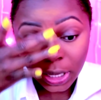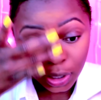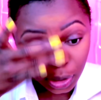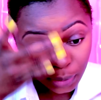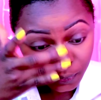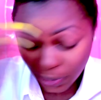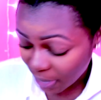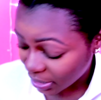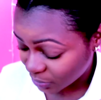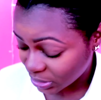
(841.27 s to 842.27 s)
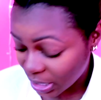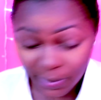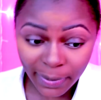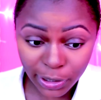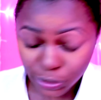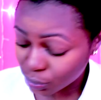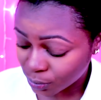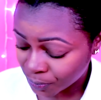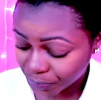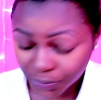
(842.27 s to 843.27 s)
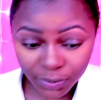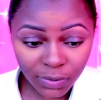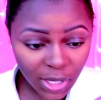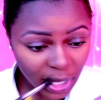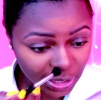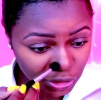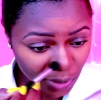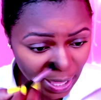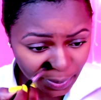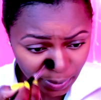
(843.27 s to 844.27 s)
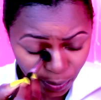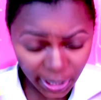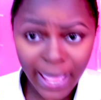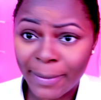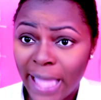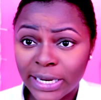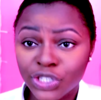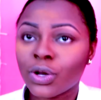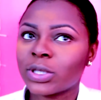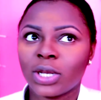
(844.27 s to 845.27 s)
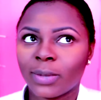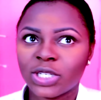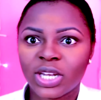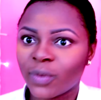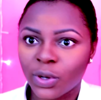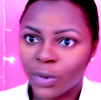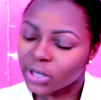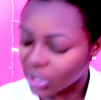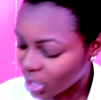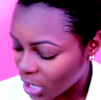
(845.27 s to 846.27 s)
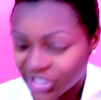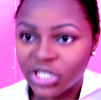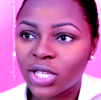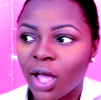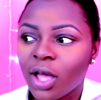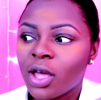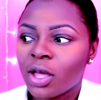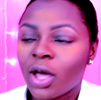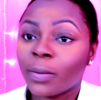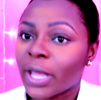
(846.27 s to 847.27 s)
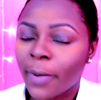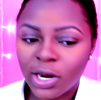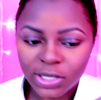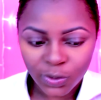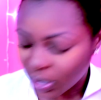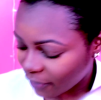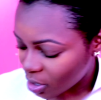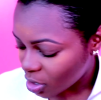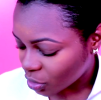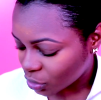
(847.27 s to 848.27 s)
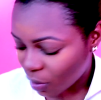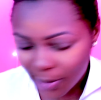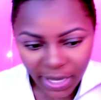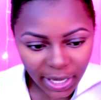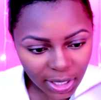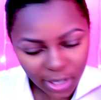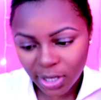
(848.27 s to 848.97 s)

And my cousin was telling me about it too, because she know a lot of people that work at MAC. Like, she's always in here, but she never want to work there. And she's a makeup artist and whatever. So I'm like,